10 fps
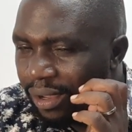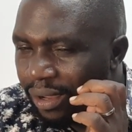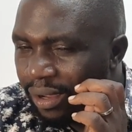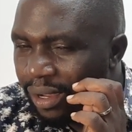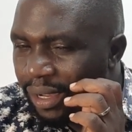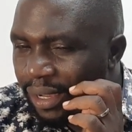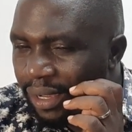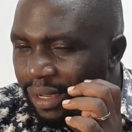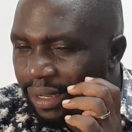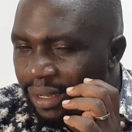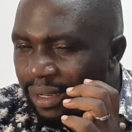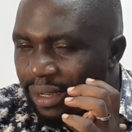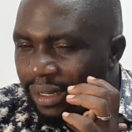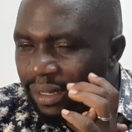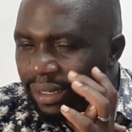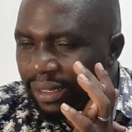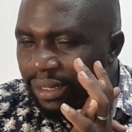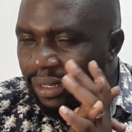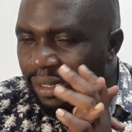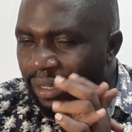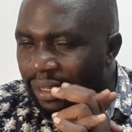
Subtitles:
Nothing is said.